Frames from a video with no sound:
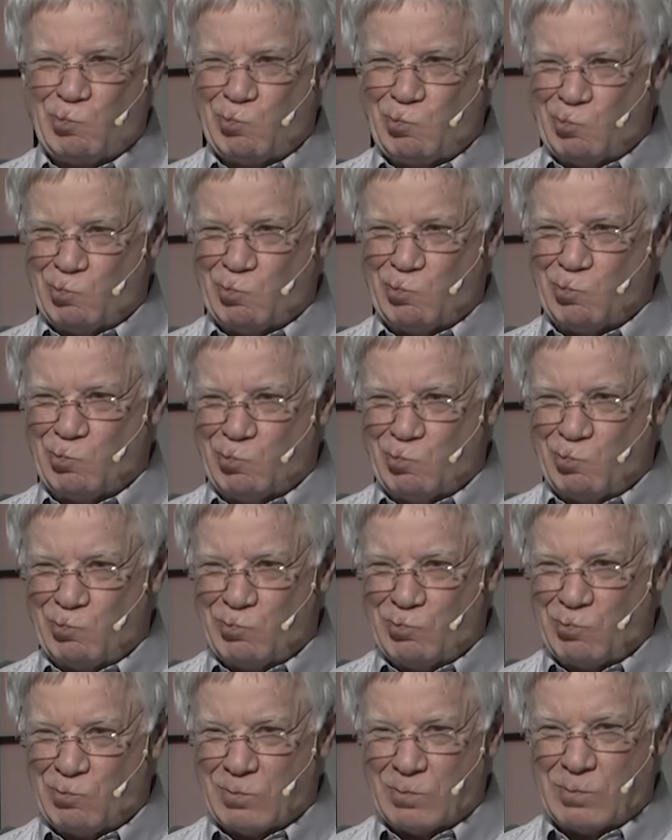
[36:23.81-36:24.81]
Hmm.
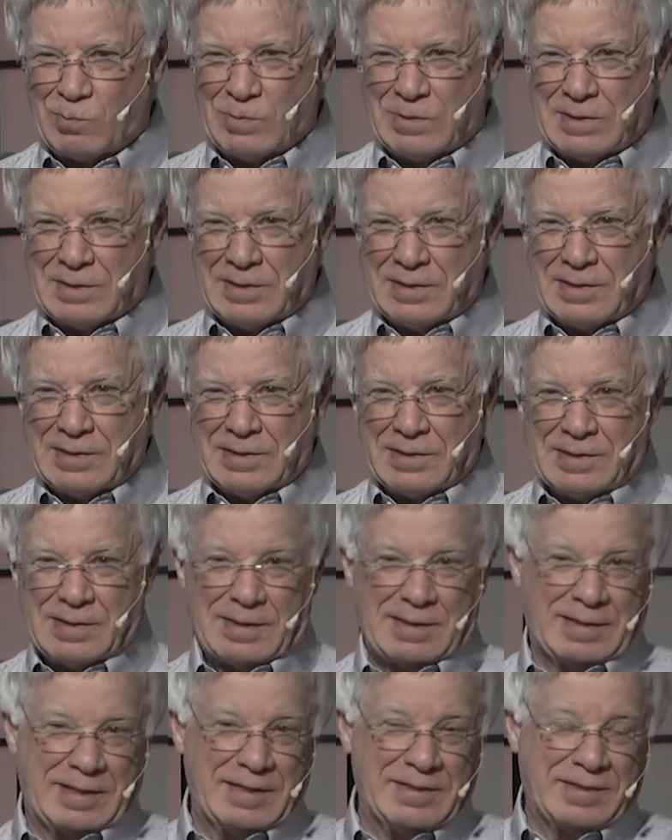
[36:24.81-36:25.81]

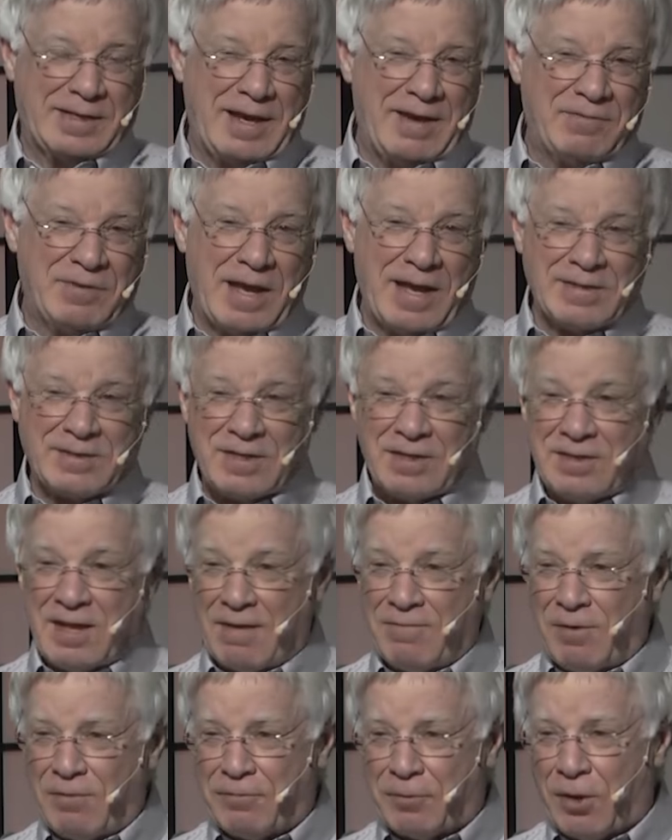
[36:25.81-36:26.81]
I guess I have to ask the
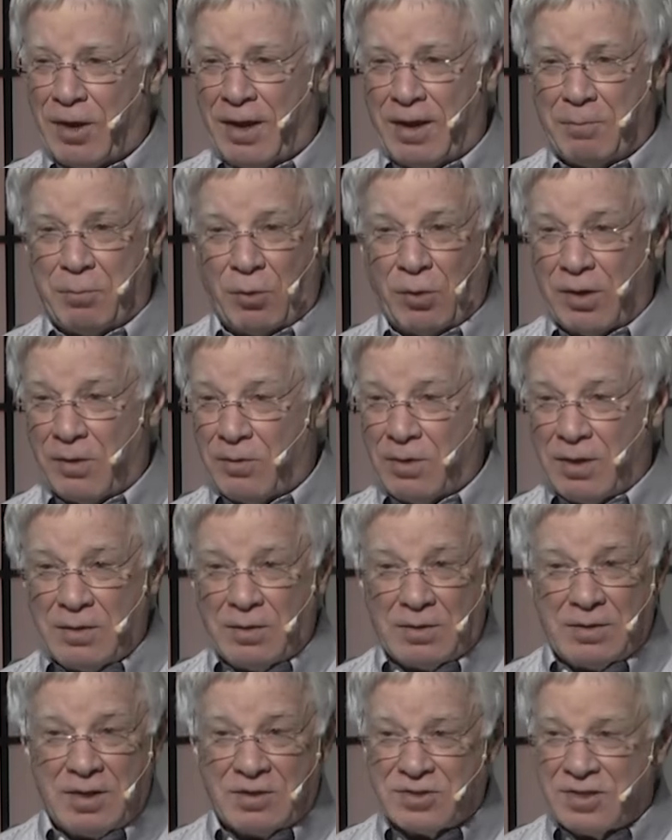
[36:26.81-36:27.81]
devil for help.
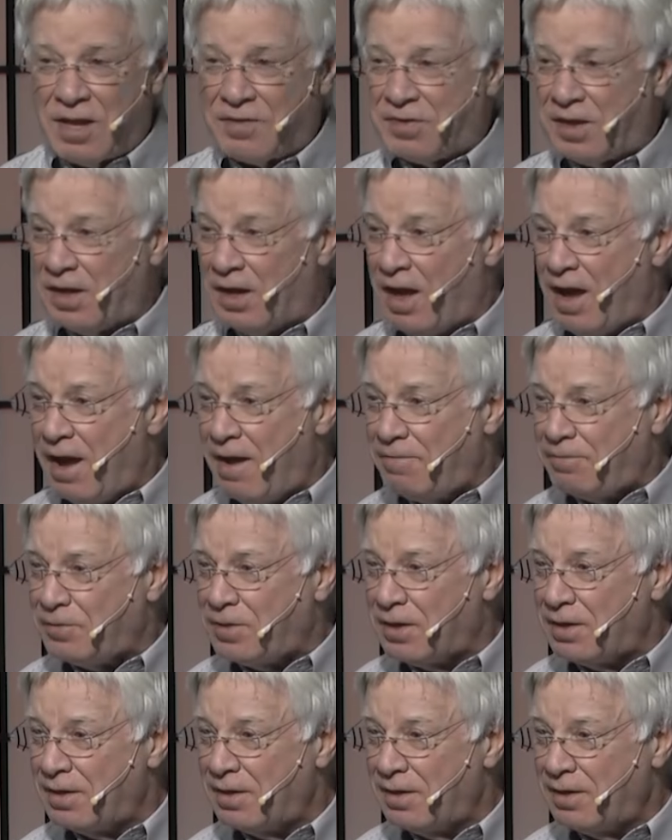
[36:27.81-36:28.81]
There's nothing
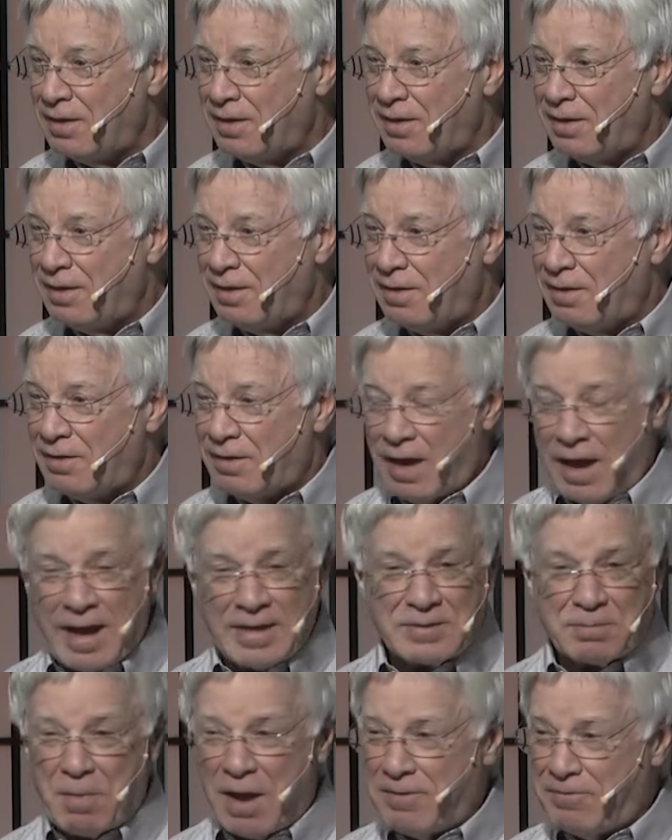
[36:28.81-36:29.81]
left.
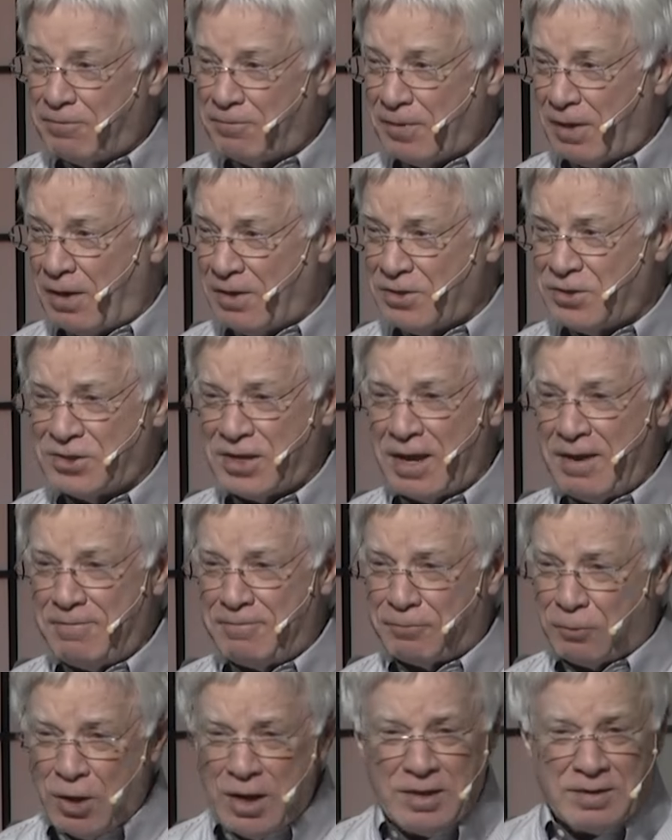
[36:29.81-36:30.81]
Ask my unsaved
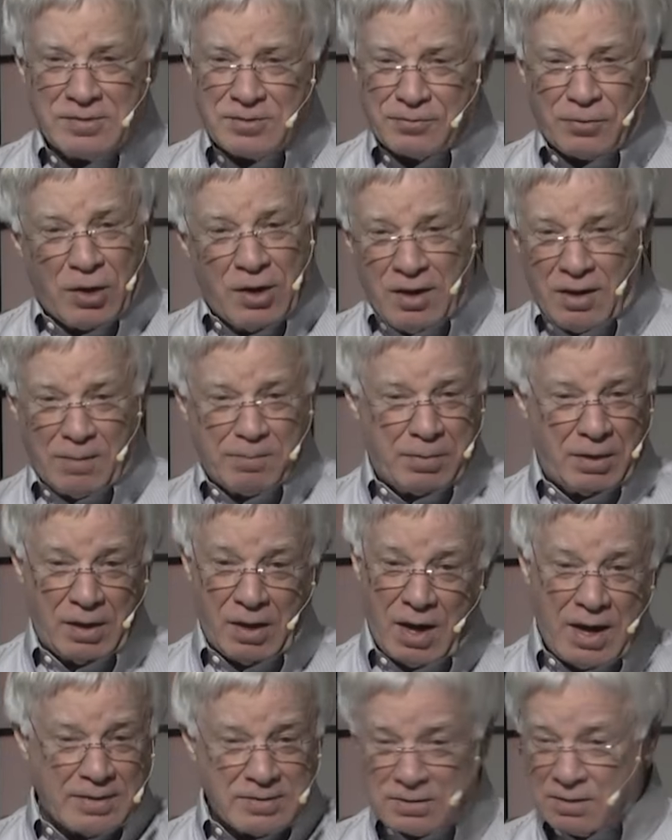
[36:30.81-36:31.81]
friends for help.
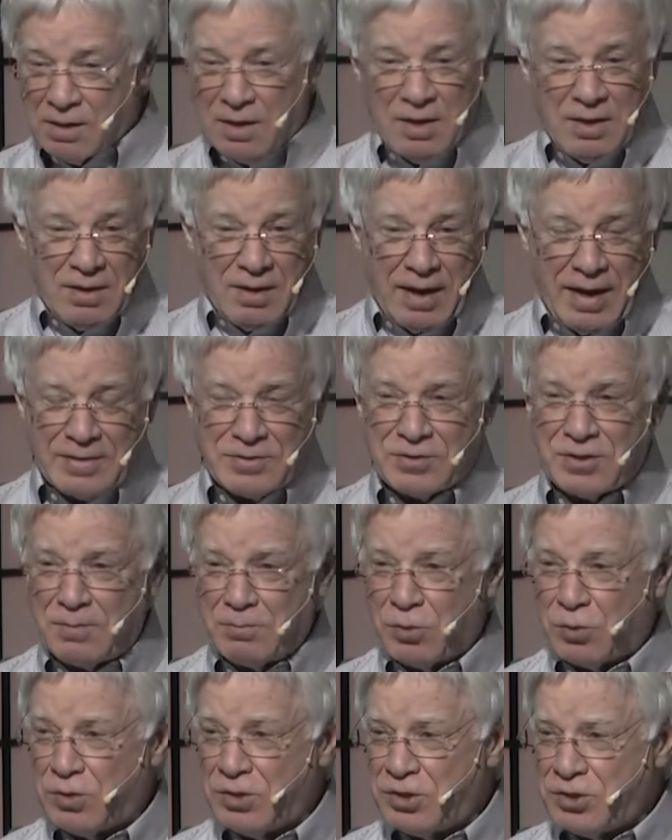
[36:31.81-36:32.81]
I ask, ask
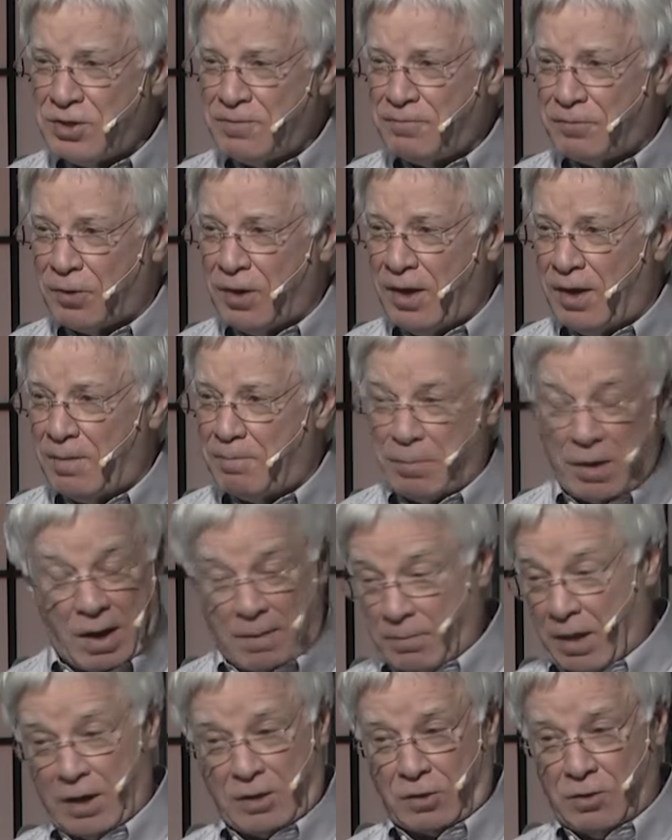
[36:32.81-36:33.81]
some Christian for help, but
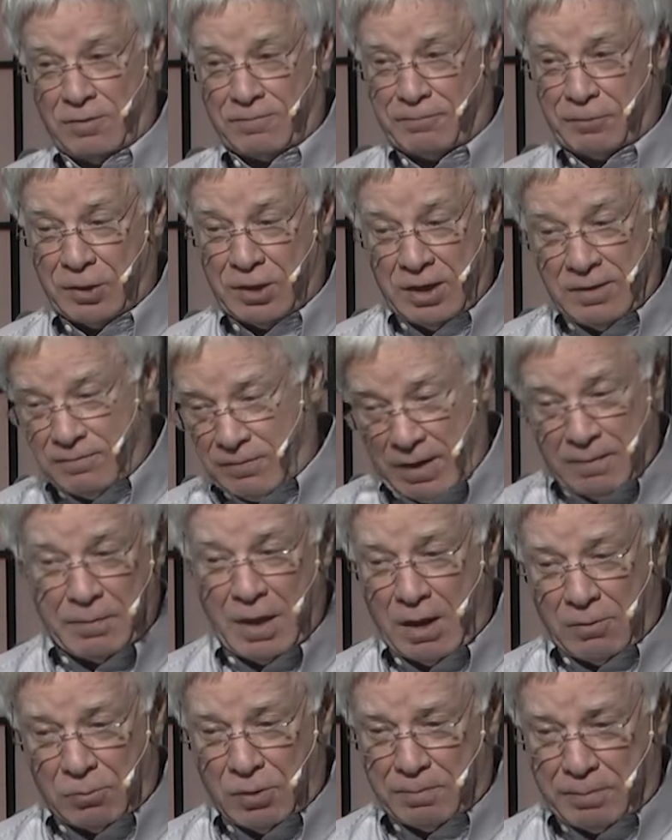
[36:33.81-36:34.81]
I'm not going to forgive and I'm
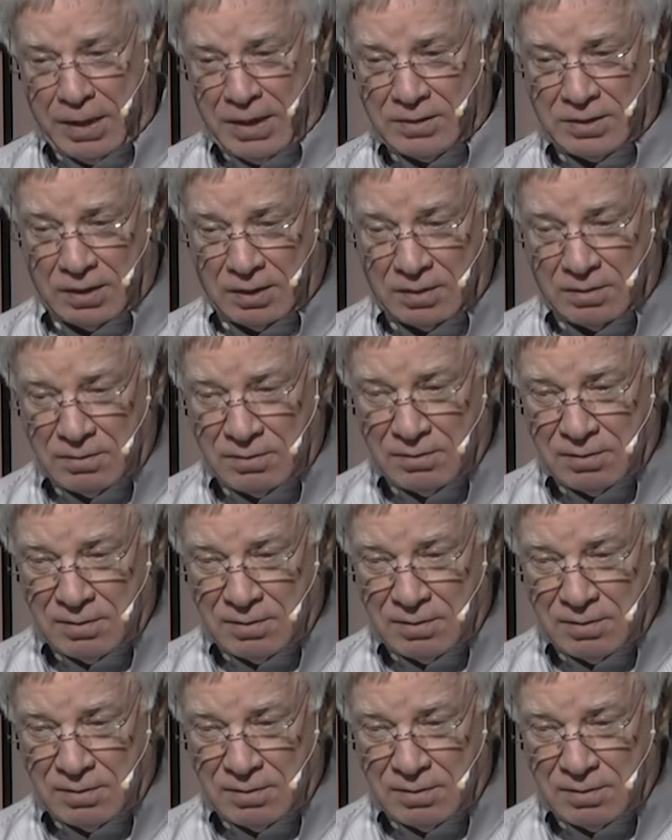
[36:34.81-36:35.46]
not repenting.